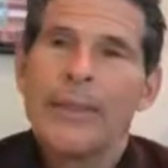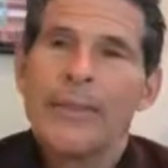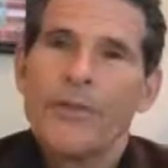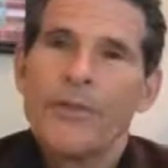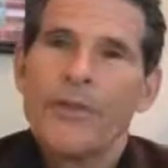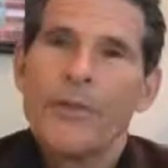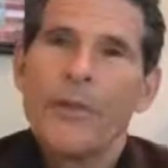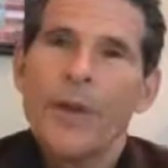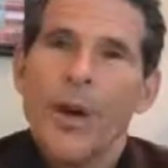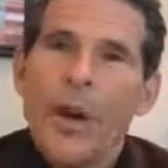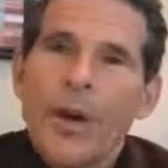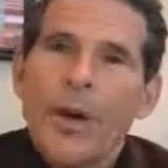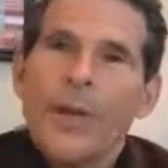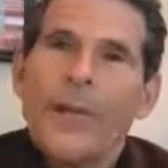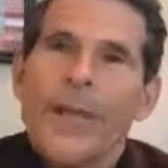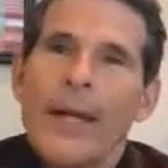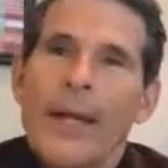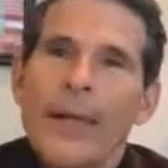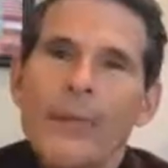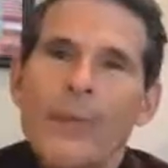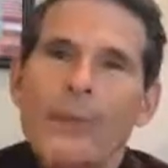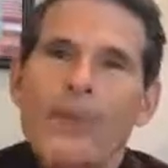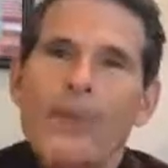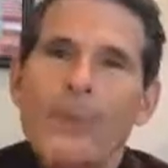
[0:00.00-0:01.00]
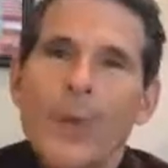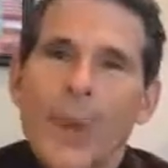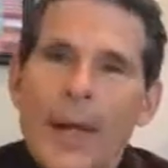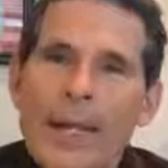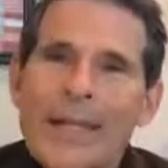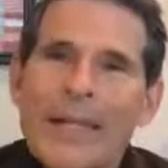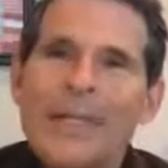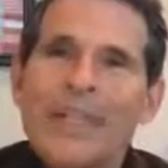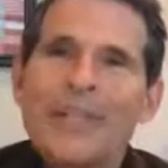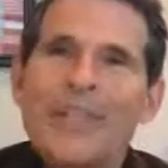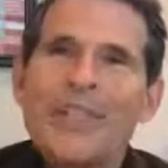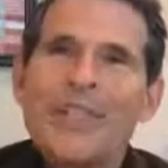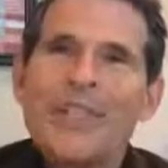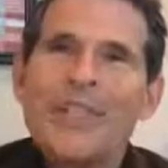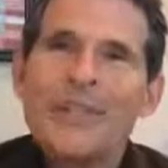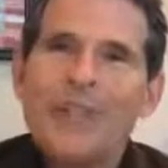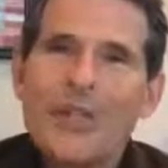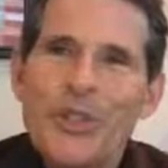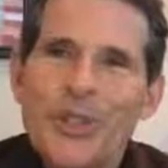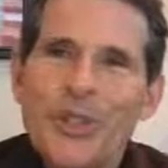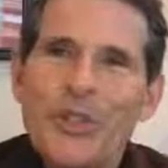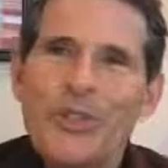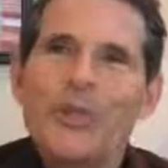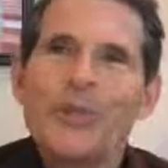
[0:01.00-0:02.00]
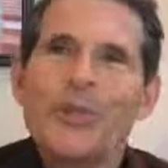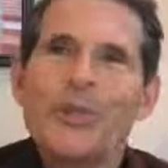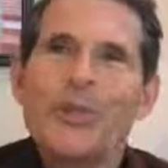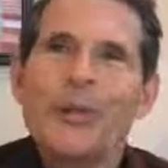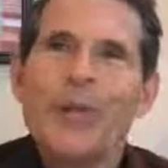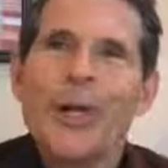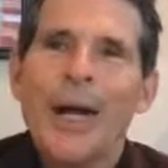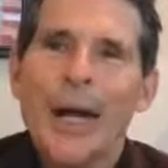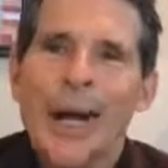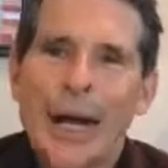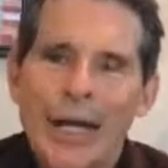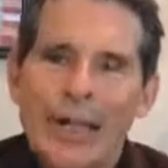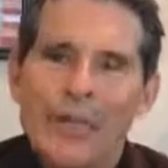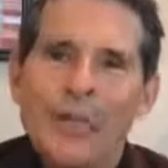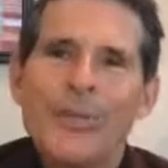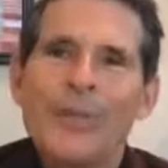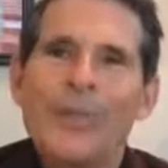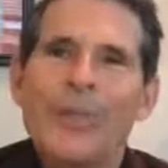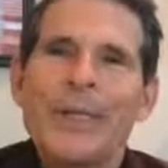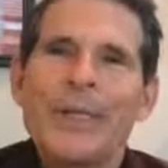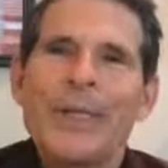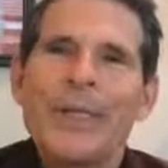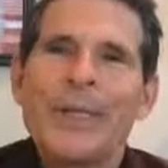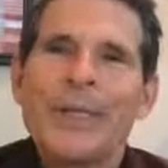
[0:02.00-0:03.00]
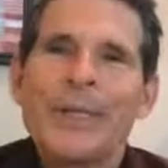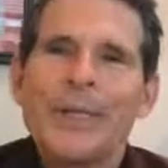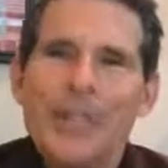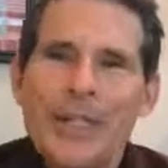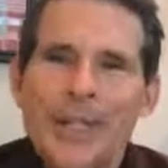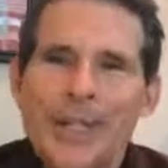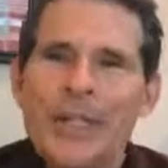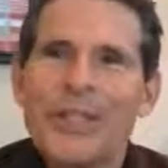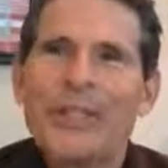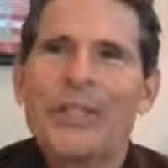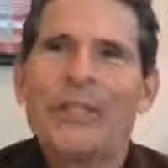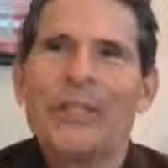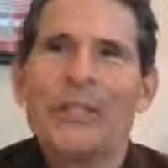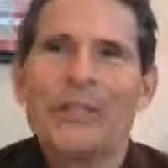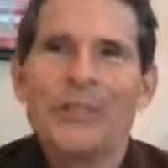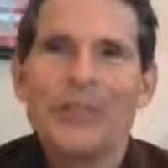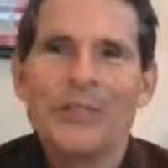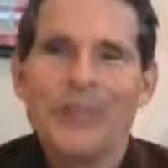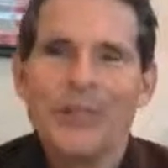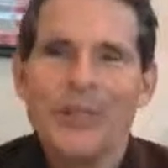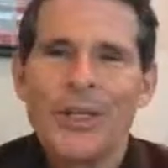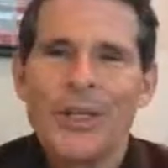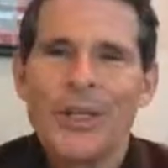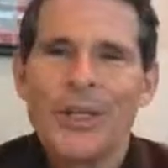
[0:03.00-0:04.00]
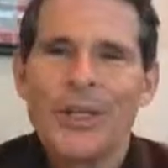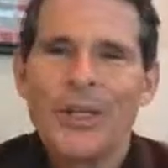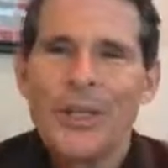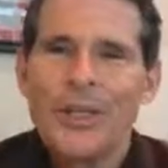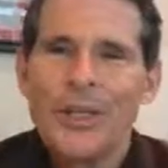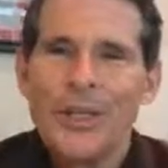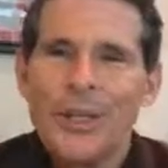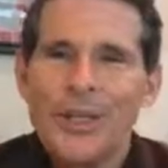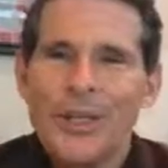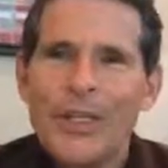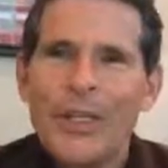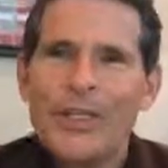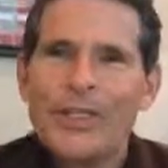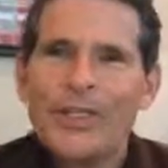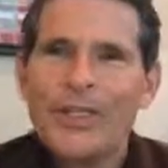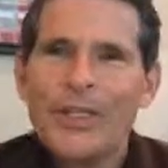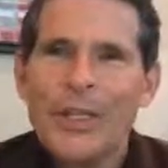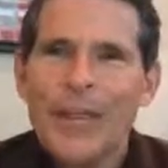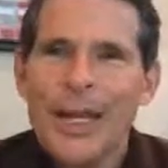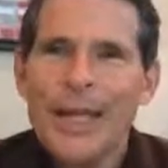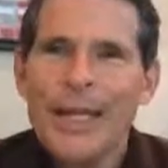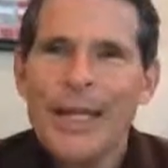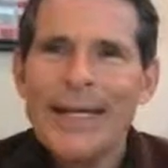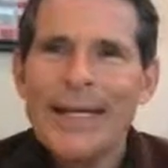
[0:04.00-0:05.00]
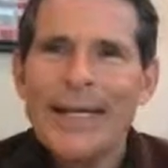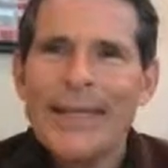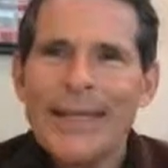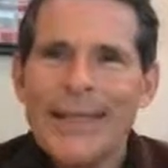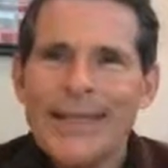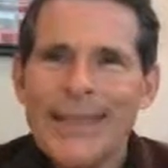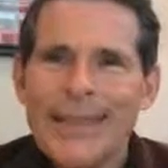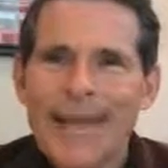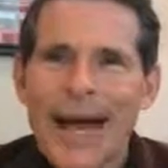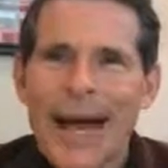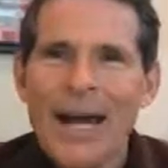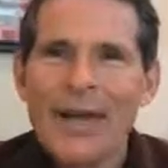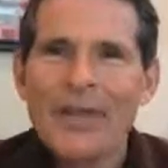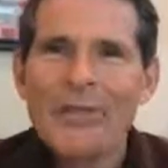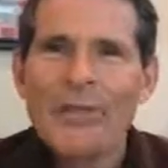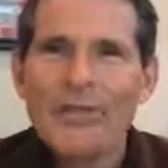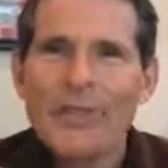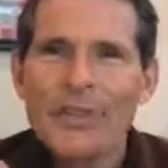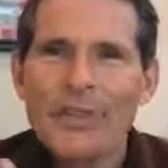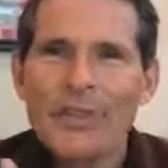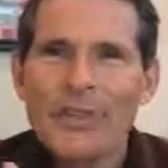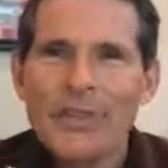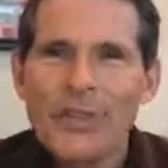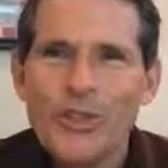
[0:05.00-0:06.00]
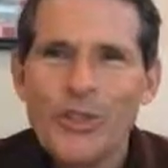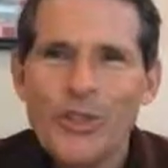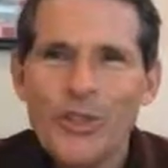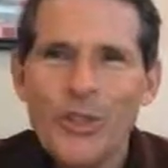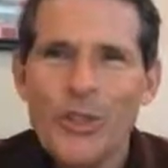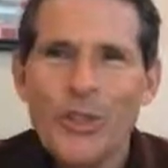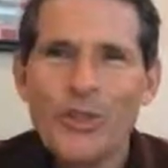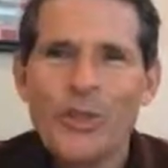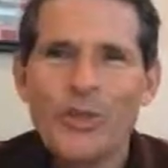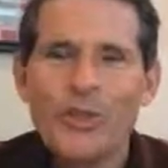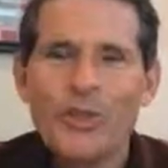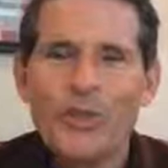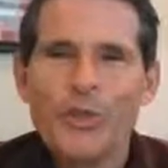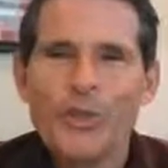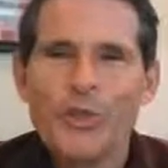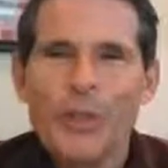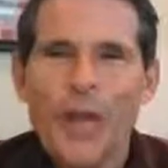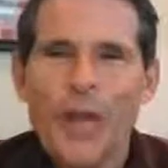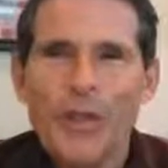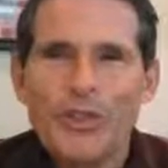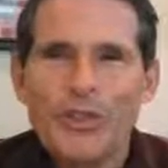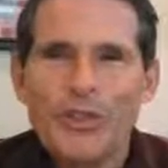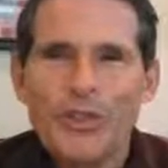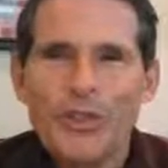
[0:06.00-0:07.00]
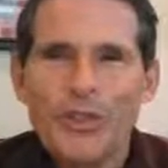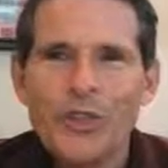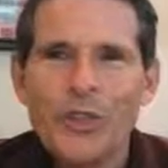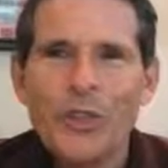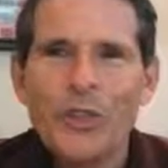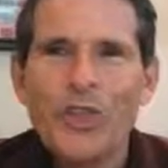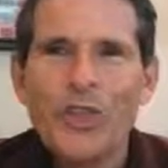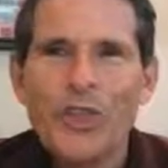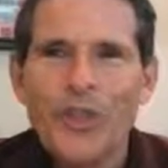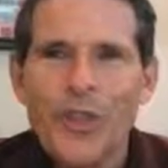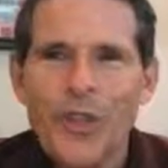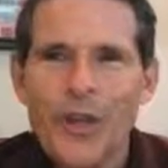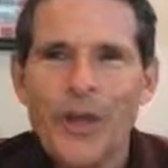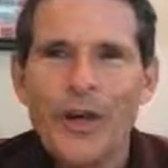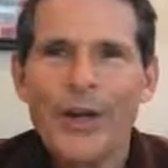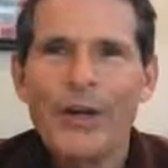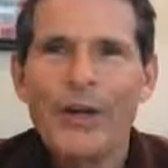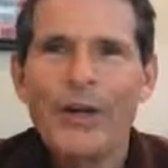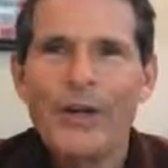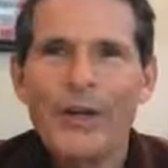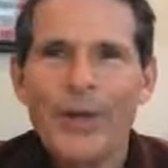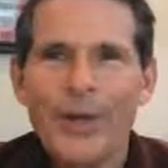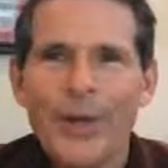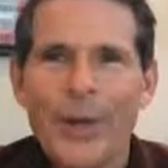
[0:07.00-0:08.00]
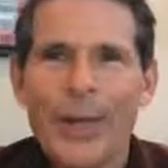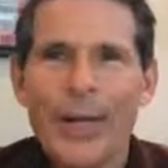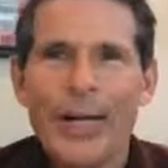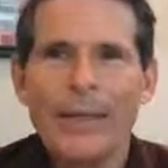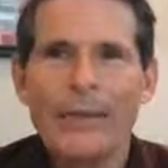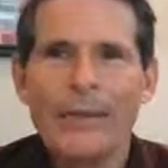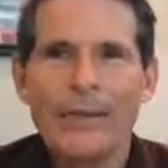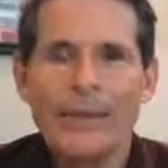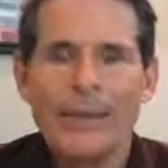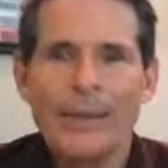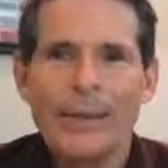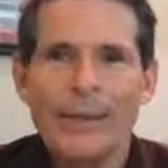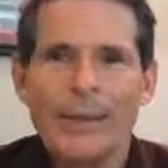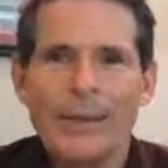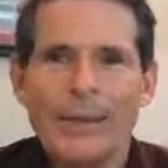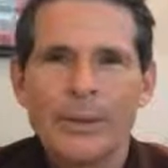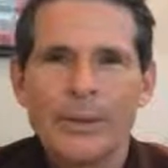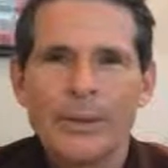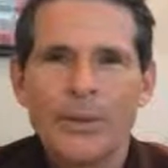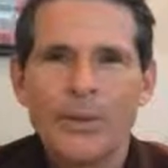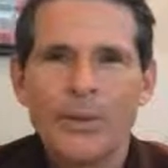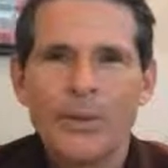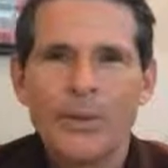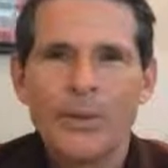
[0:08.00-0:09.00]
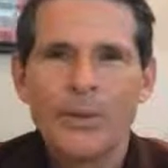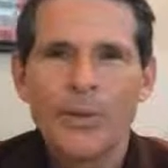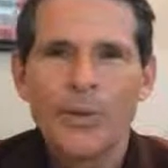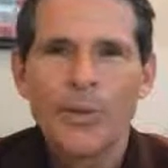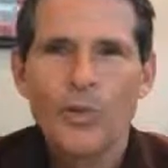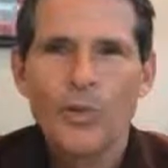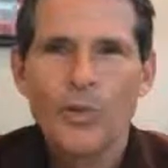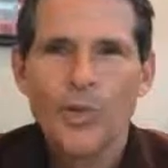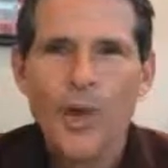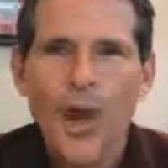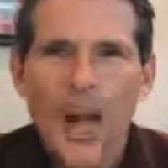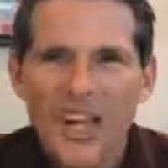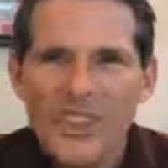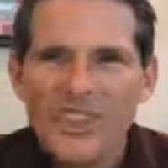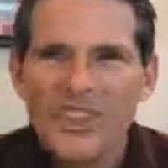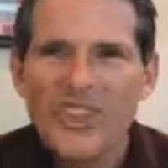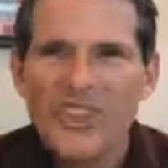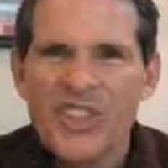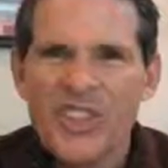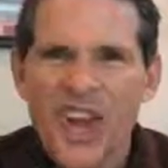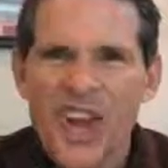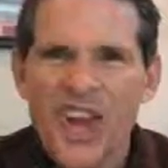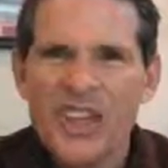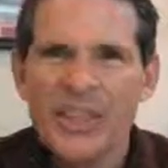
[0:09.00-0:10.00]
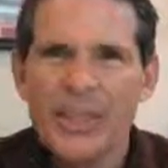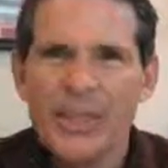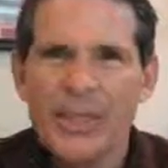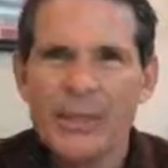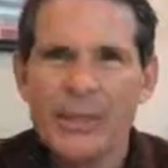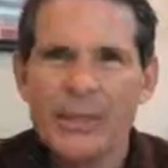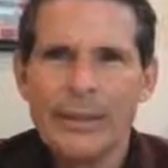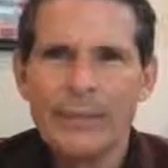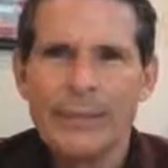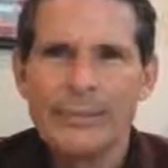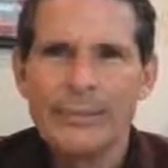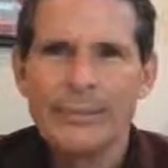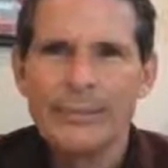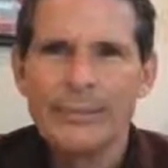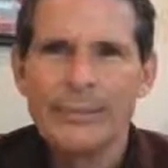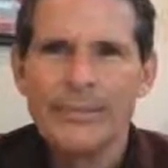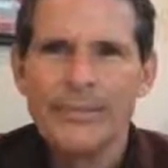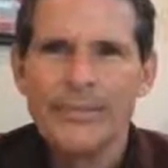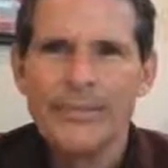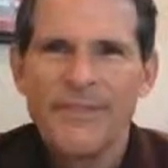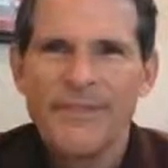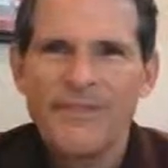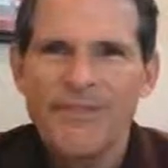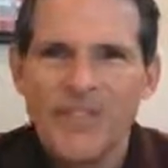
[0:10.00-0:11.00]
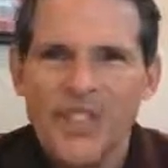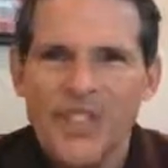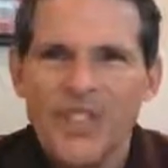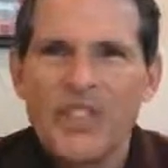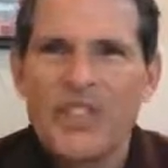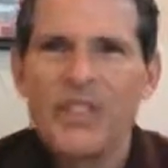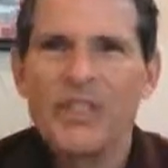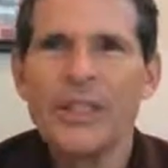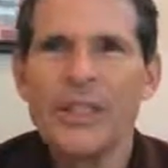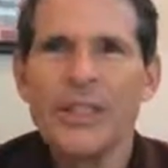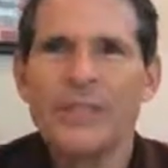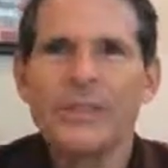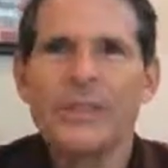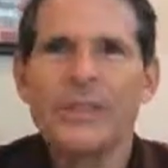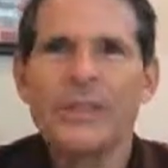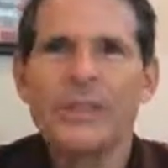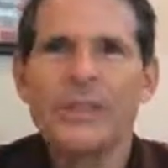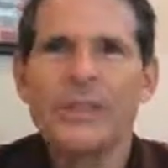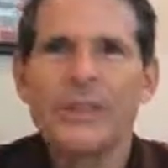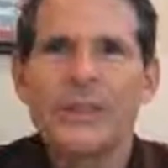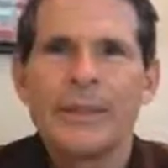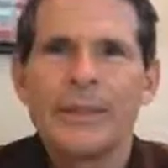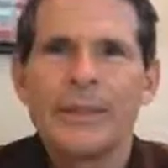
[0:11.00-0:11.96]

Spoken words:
For more than 2,200 years, these 8,000 soldiers have stood their ground, rock solid, vigilant.